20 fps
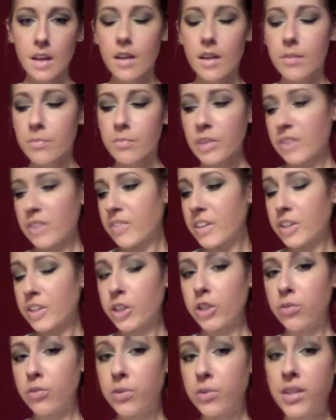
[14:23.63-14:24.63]
Perfect
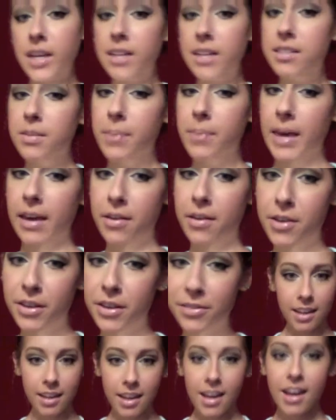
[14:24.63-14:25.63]
nude with a hint of
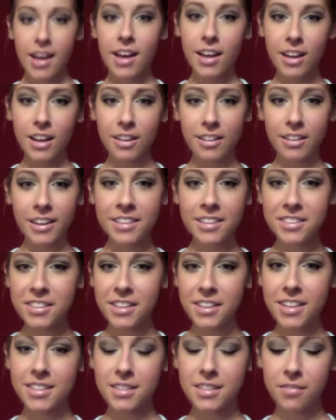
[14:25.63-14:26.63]
pink. Alright,
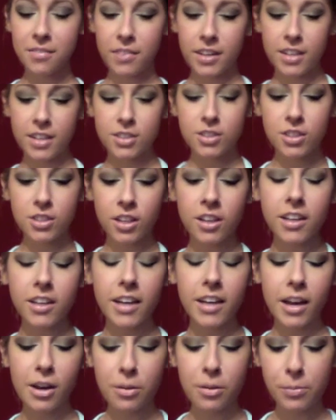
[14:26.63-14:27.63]
so that's the finished look.
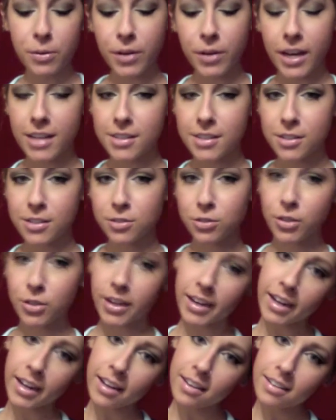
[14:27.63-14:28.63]
I hope you guys
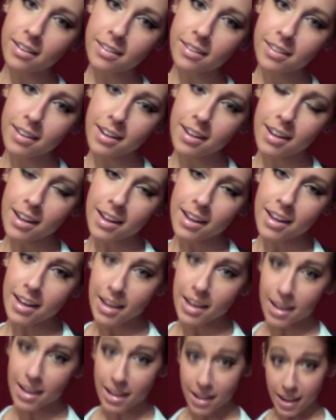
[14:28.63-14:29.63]
enjoyed it,
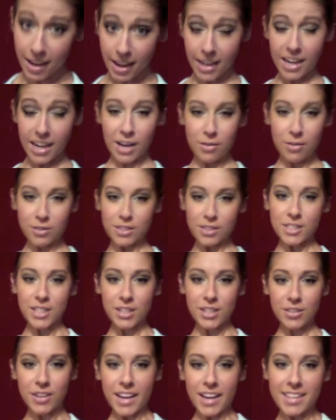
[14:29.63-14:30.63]
and I will
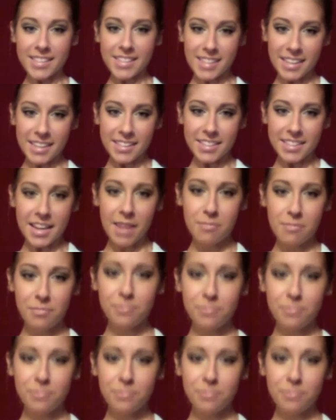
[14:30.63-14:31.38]
see you guys next time.